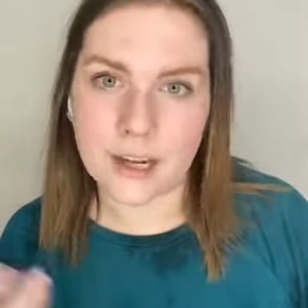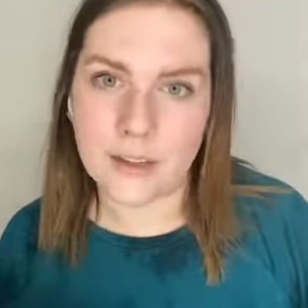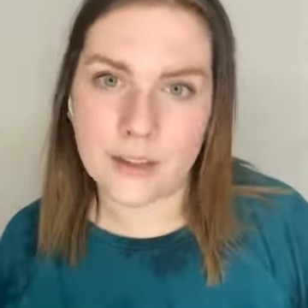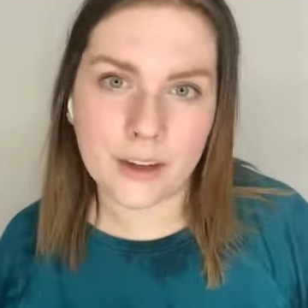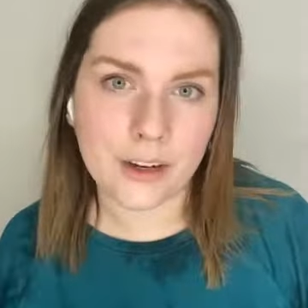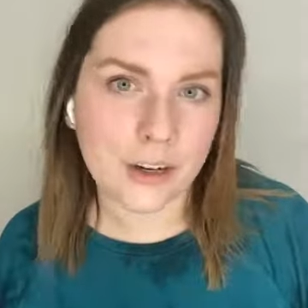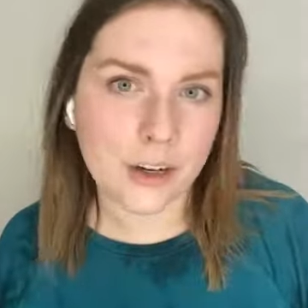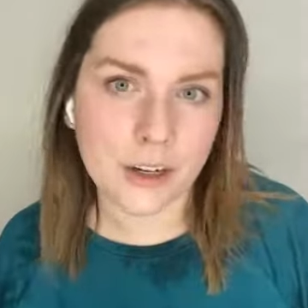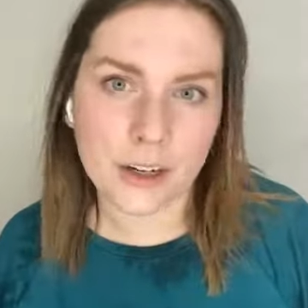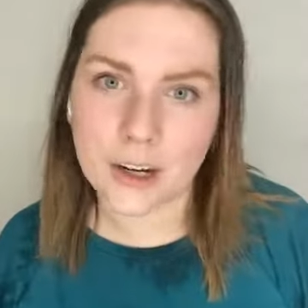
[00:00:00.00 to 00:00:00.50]
I
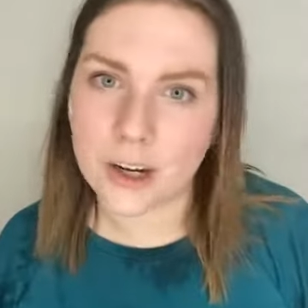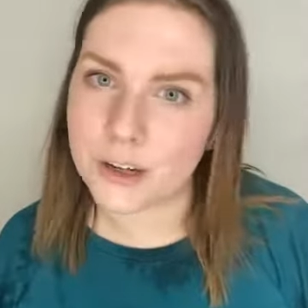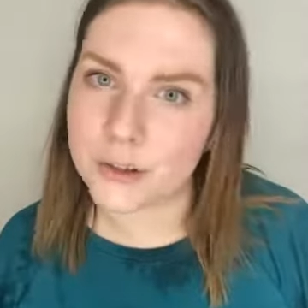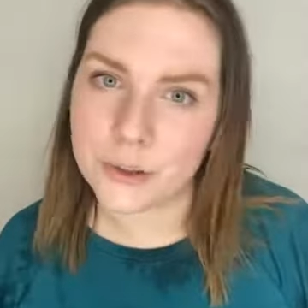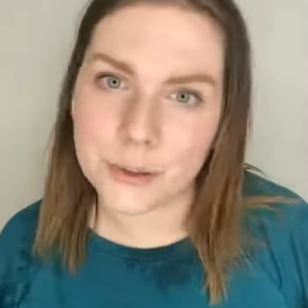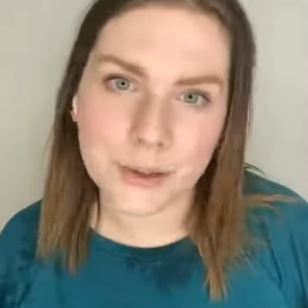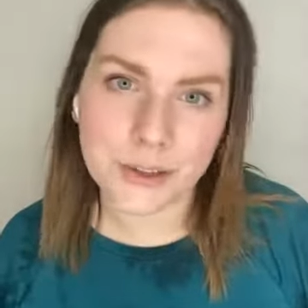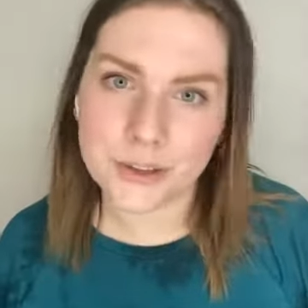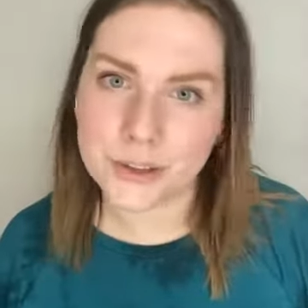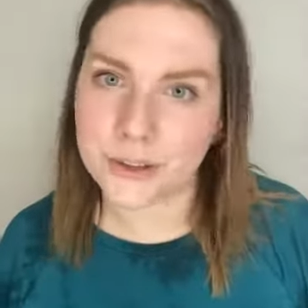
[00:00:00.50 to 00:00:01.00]
think our
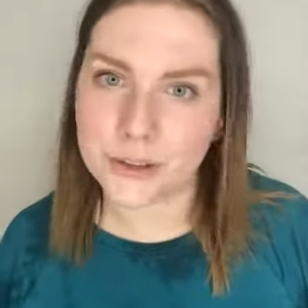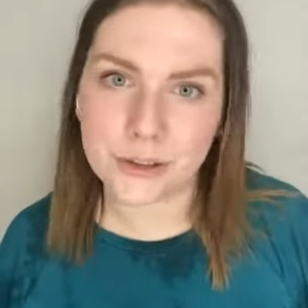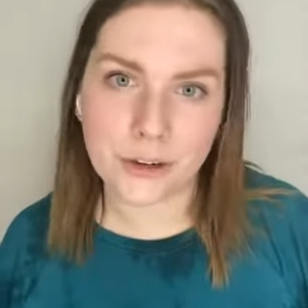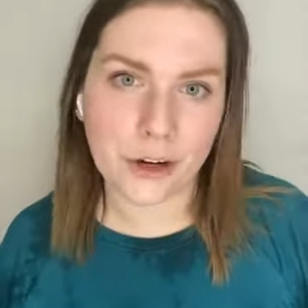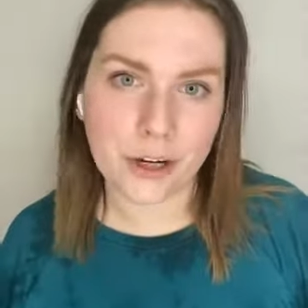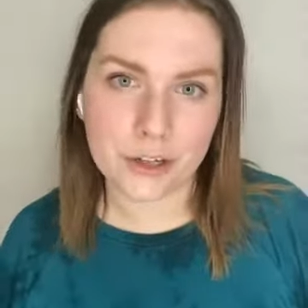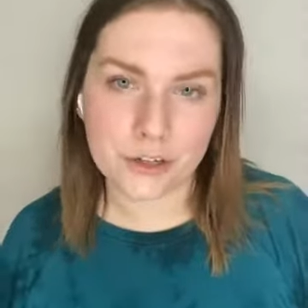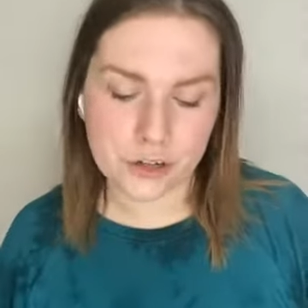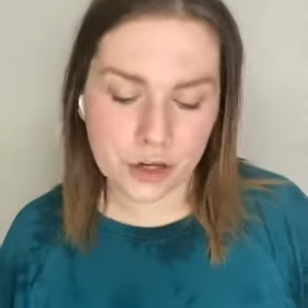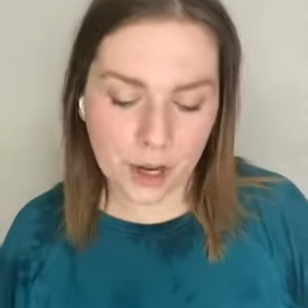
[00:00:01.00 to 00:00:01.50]
contours do a
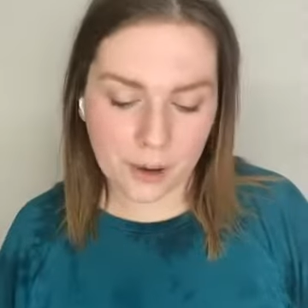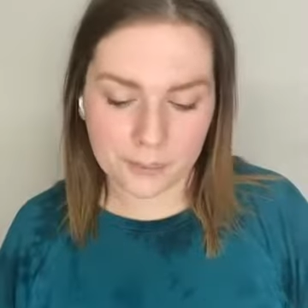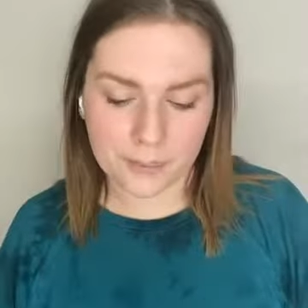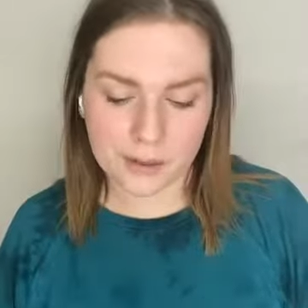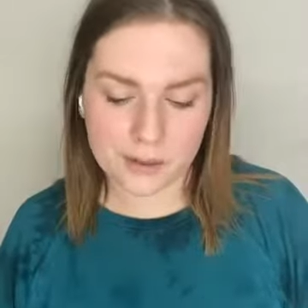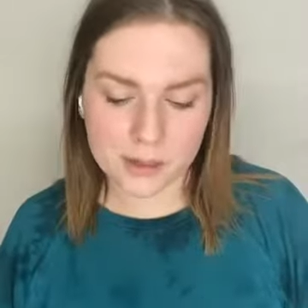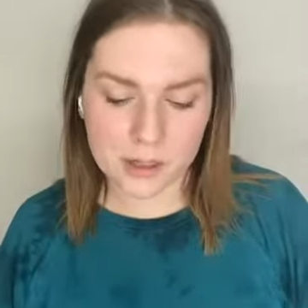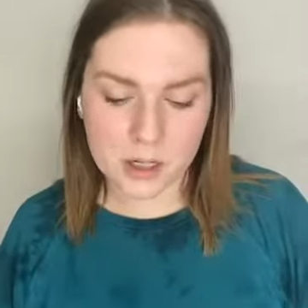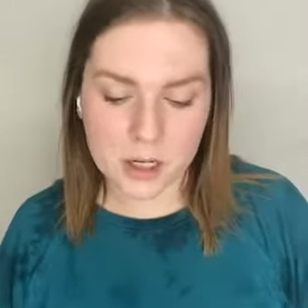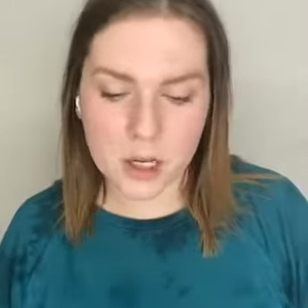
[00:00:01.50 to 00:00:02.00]
great job.
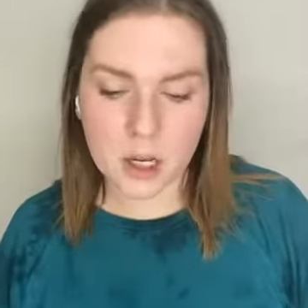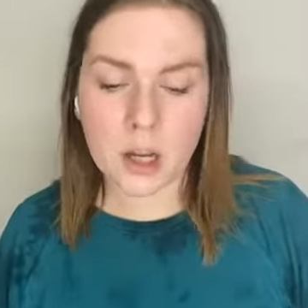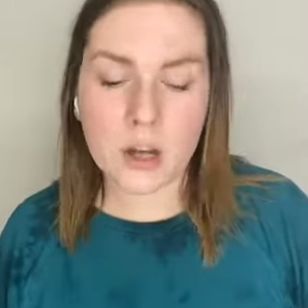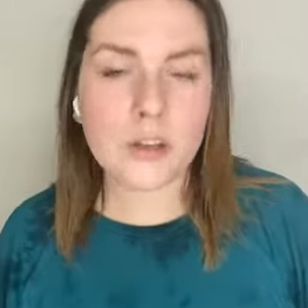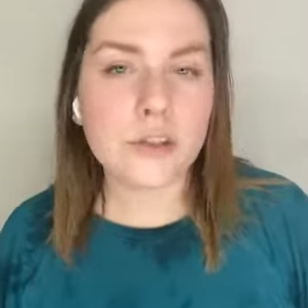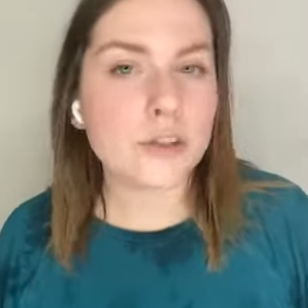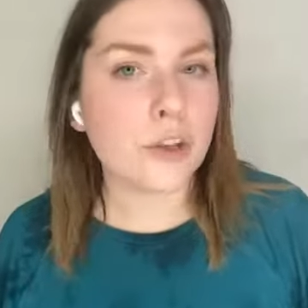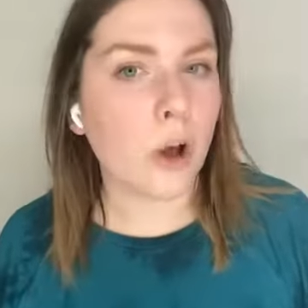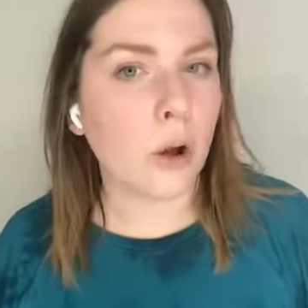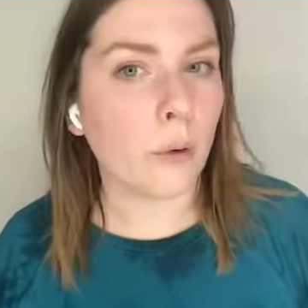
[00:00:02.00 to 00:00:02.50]

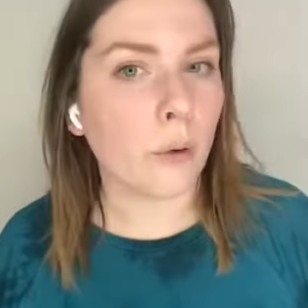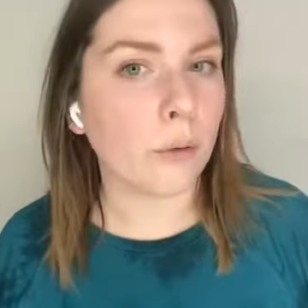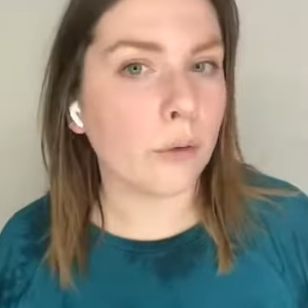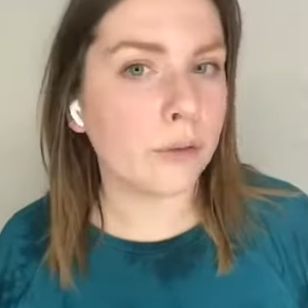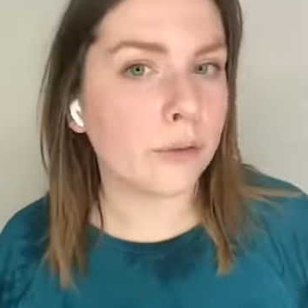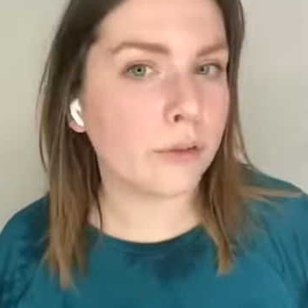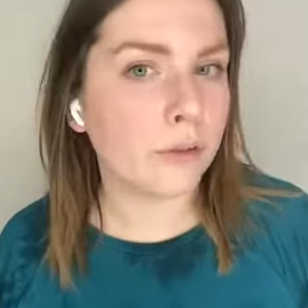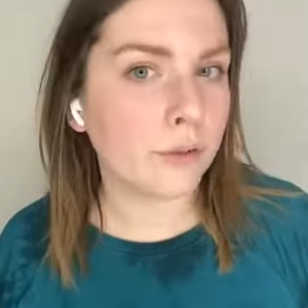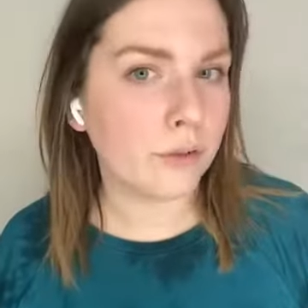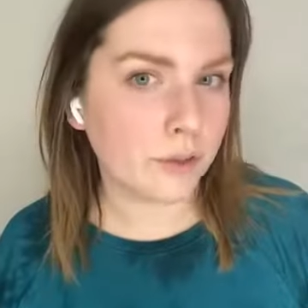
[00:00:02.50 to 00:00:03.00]
So
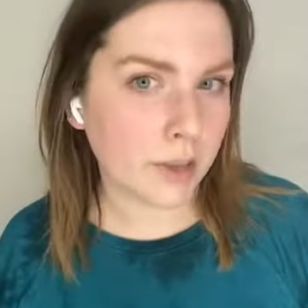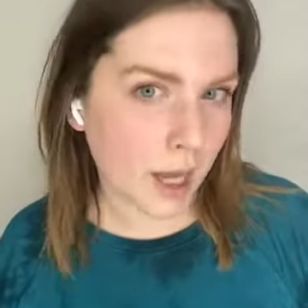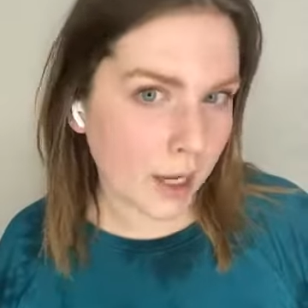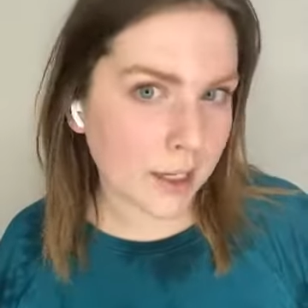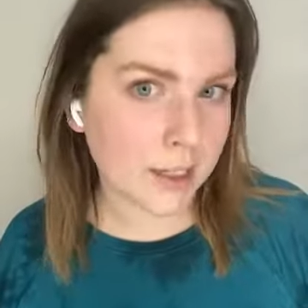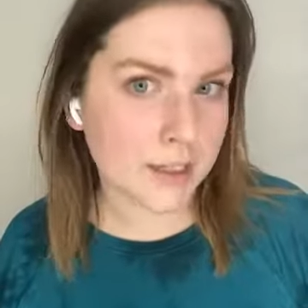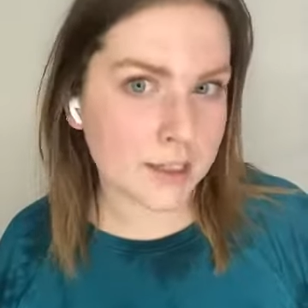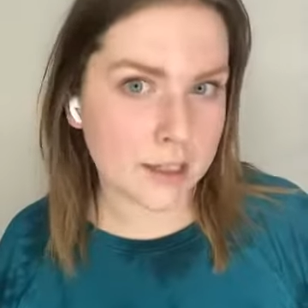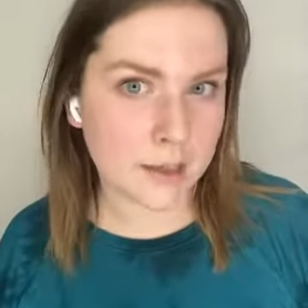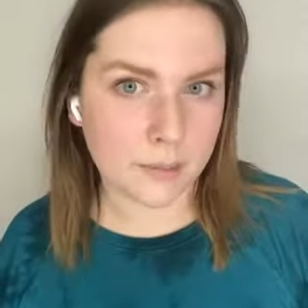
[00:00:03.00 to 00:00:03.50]
that
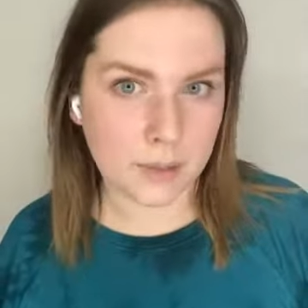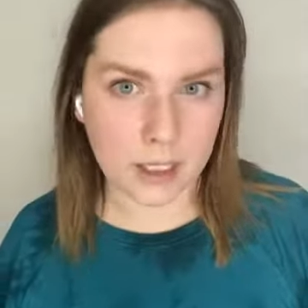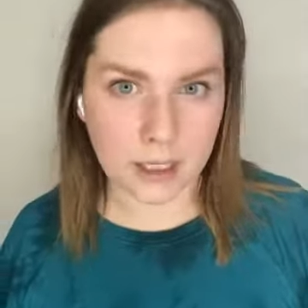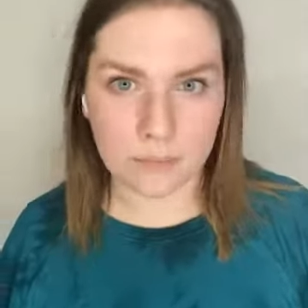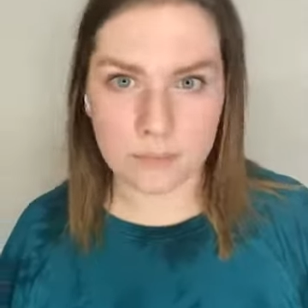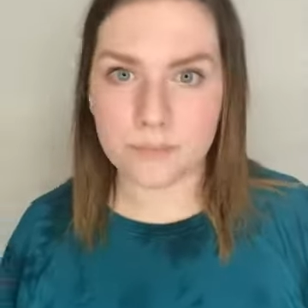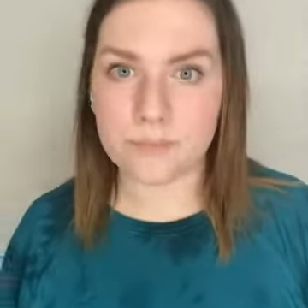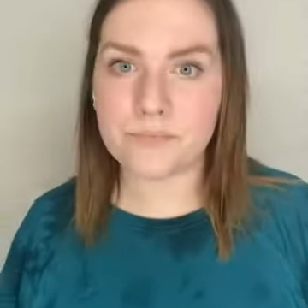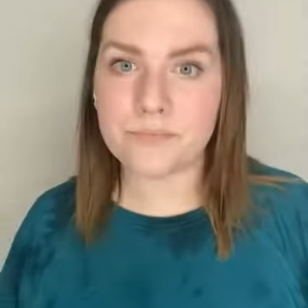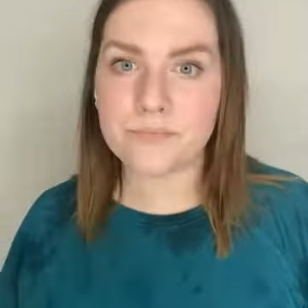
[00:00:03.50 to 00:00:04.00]
is Demi.